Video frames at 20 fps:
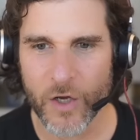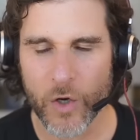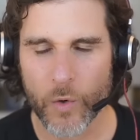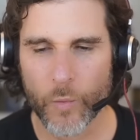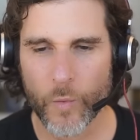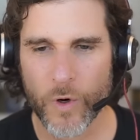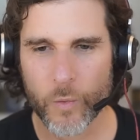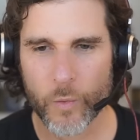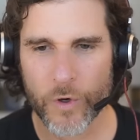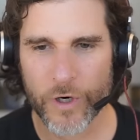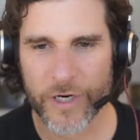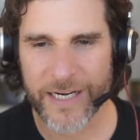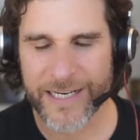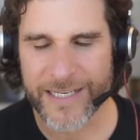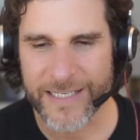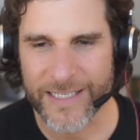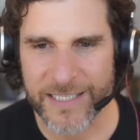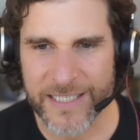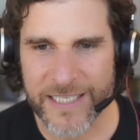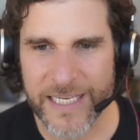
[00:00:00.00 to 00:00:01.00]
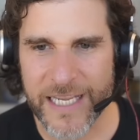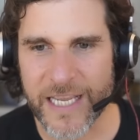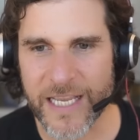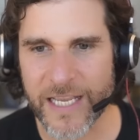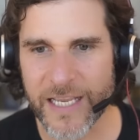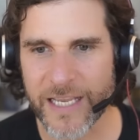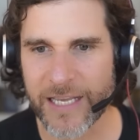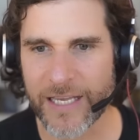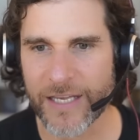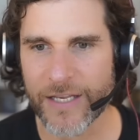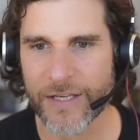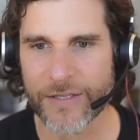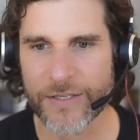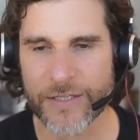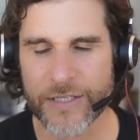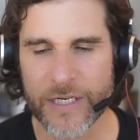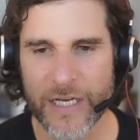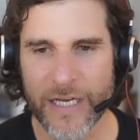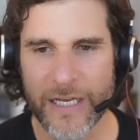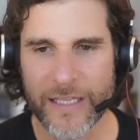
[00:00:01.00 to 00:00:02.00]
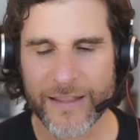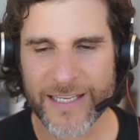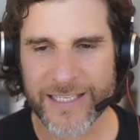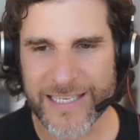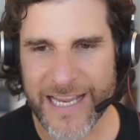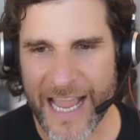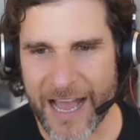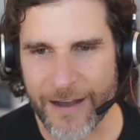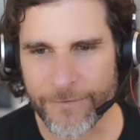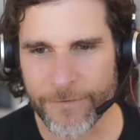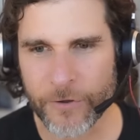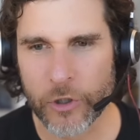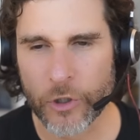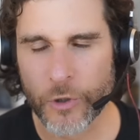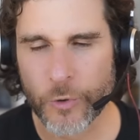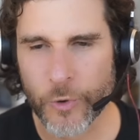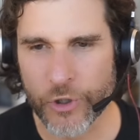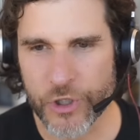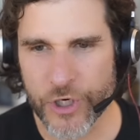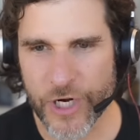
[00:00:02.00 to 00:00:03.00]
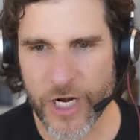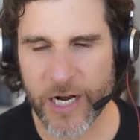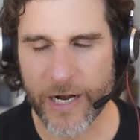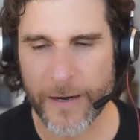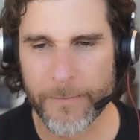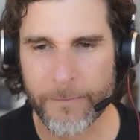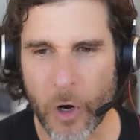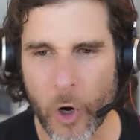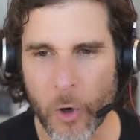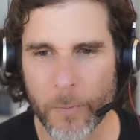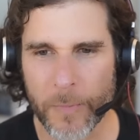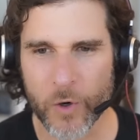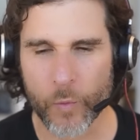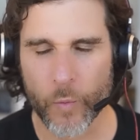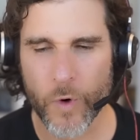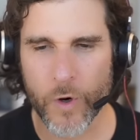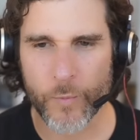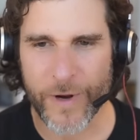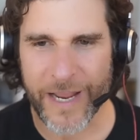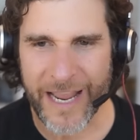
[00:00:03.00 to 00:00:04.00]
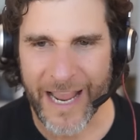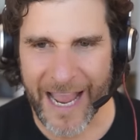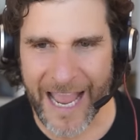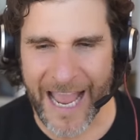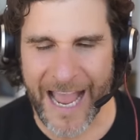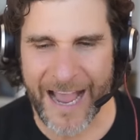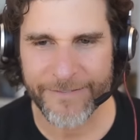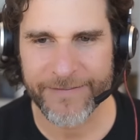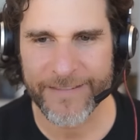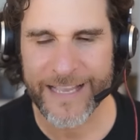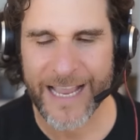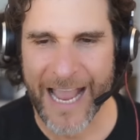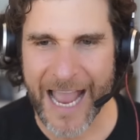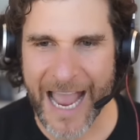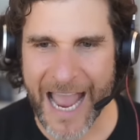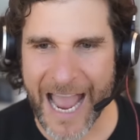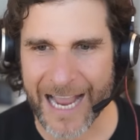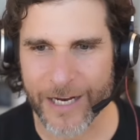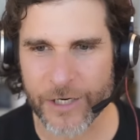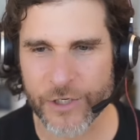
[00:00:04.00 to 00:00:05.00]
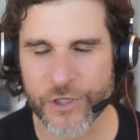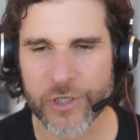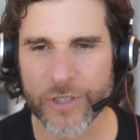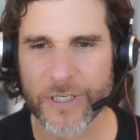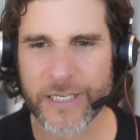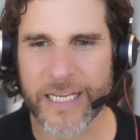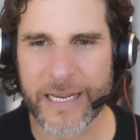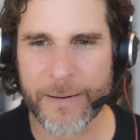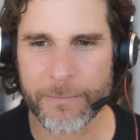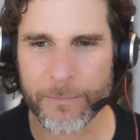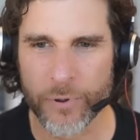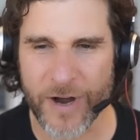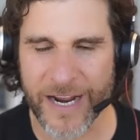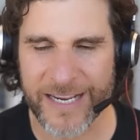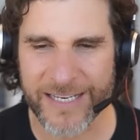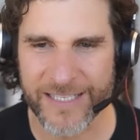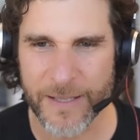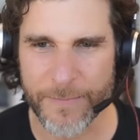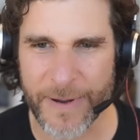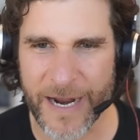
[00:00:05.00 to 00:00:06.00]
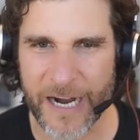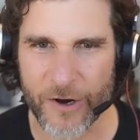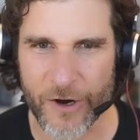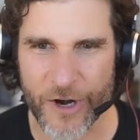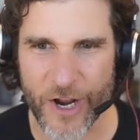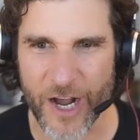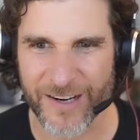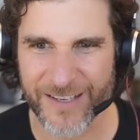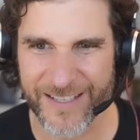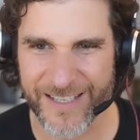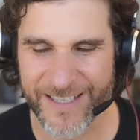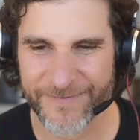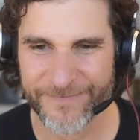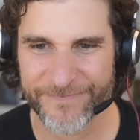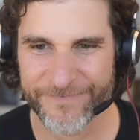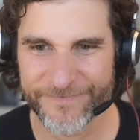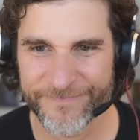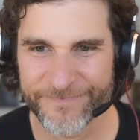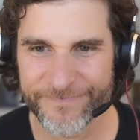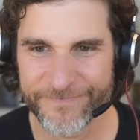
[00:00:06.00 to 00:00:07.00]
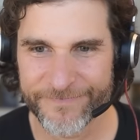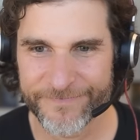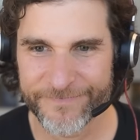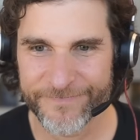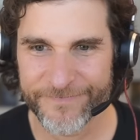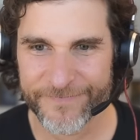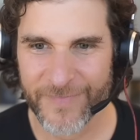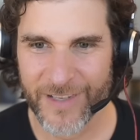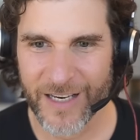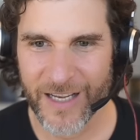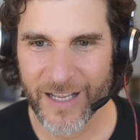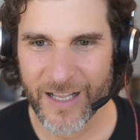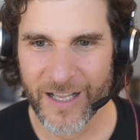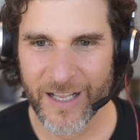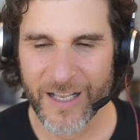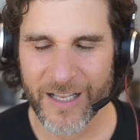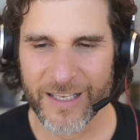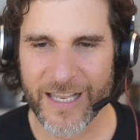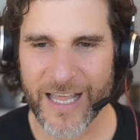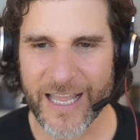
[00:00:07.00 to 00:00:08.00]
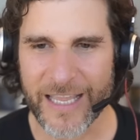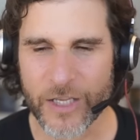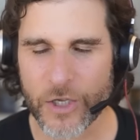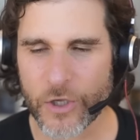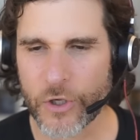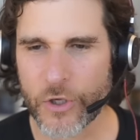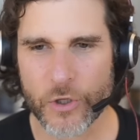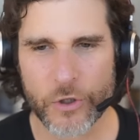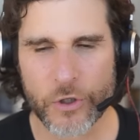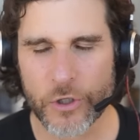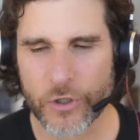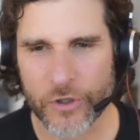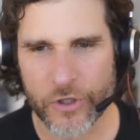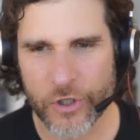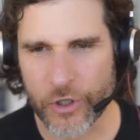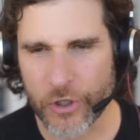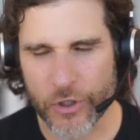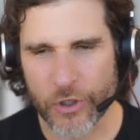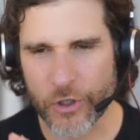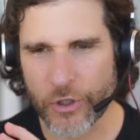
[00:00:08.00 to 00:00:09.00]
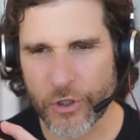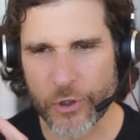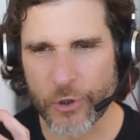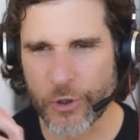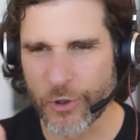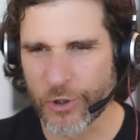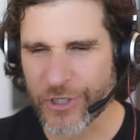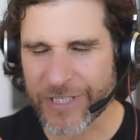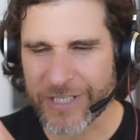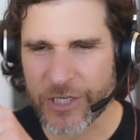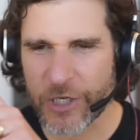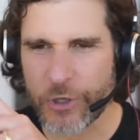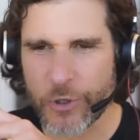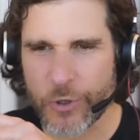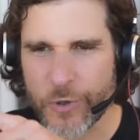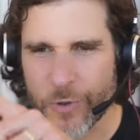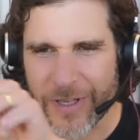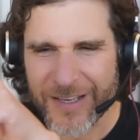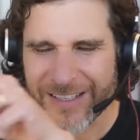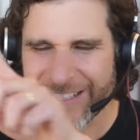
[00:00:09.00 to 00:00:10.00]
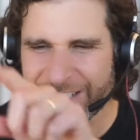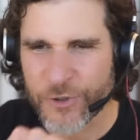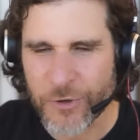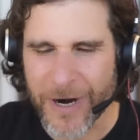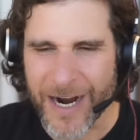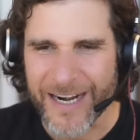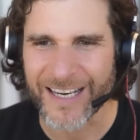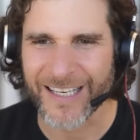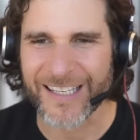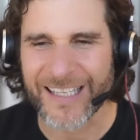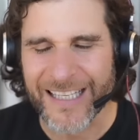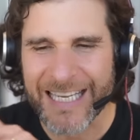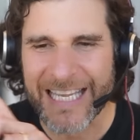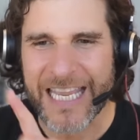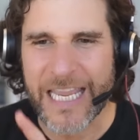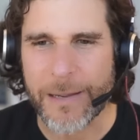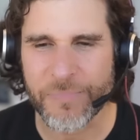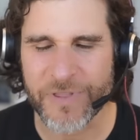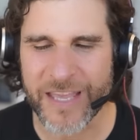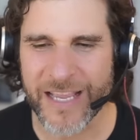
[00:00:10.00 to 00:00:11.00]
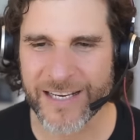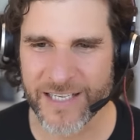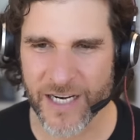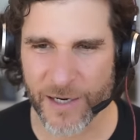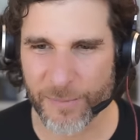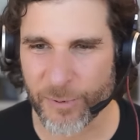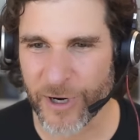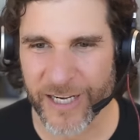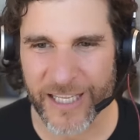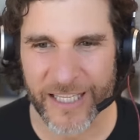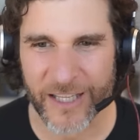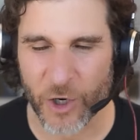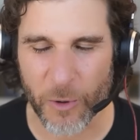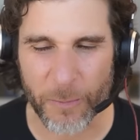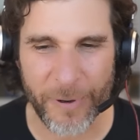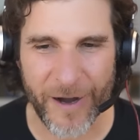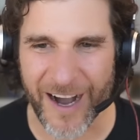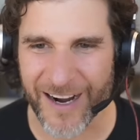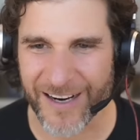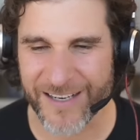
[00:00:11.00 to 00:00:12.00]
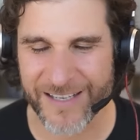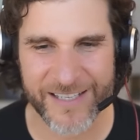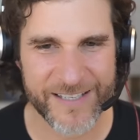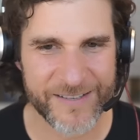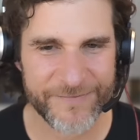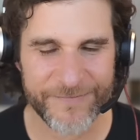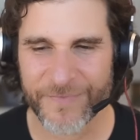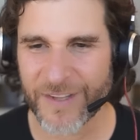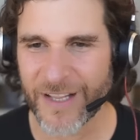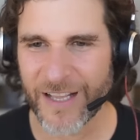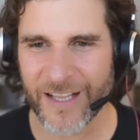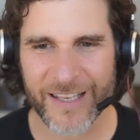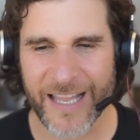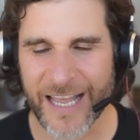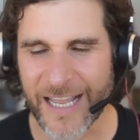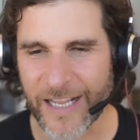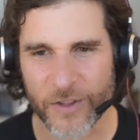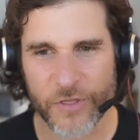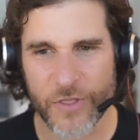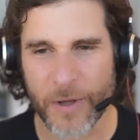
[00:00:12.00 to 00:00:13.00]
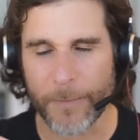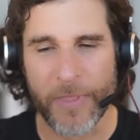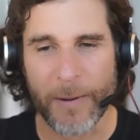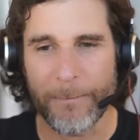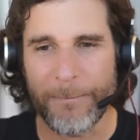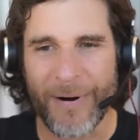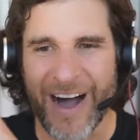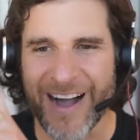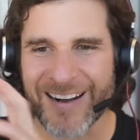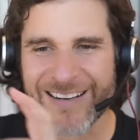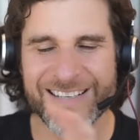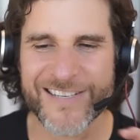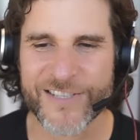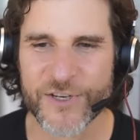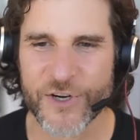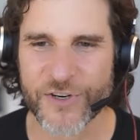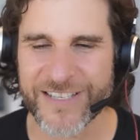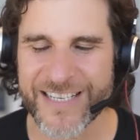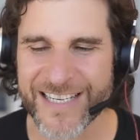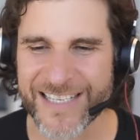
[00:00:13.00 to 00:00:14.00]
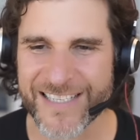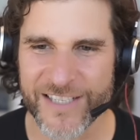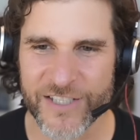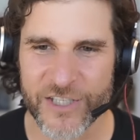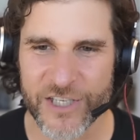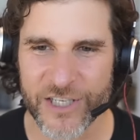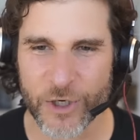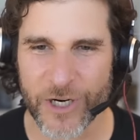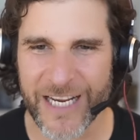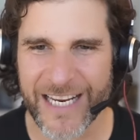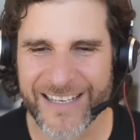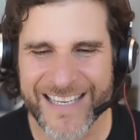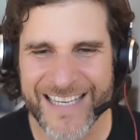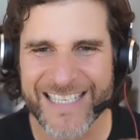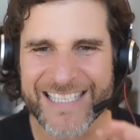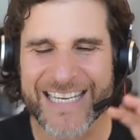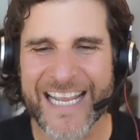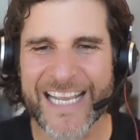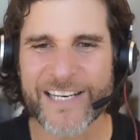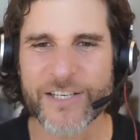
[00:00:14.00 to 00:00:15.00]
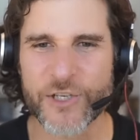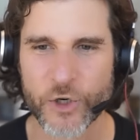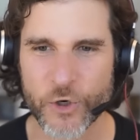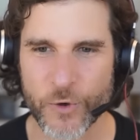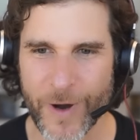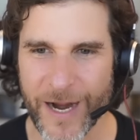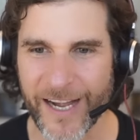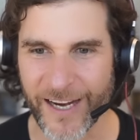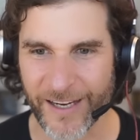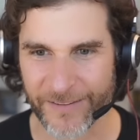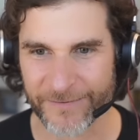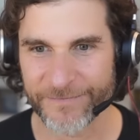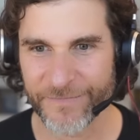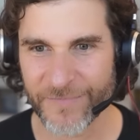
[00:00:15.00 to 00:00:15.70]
what we're going to see is this evolutionary moment where we have to actually embrace the paradox. Like you, you, you, you just you trying to keep things in a pretty little box. Like the, the boxes are disinte- disintegrating.